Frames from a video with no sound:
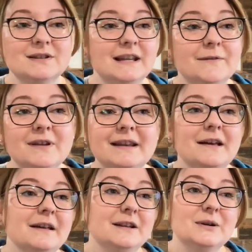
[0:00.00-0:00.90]
Even,
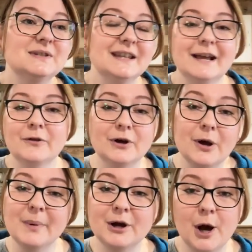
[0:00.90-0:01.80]
I know, today, look
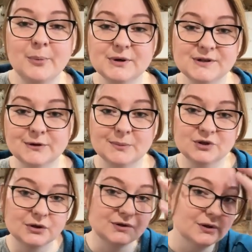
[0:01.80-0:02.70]
up a couple of
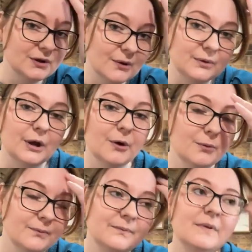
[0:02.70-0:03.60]
scriptures you don't
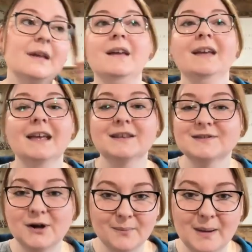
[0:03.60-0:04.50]
know and
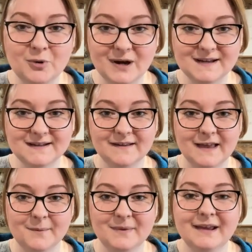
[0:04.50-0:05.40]
start memorizing
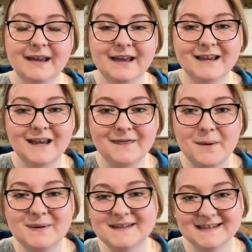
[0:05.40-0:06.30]
them. Get
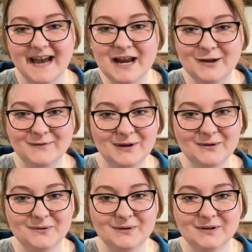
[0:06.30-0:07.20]
them inside of
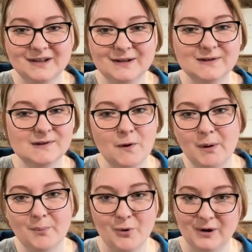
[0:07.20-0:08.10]
you. It's so
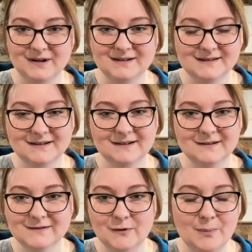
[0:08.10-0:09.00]
important.
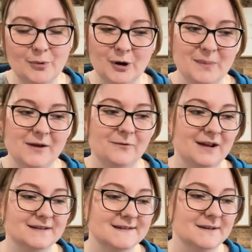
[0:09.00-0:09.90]
So important, my
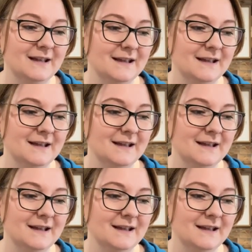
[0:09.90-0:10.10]
friends.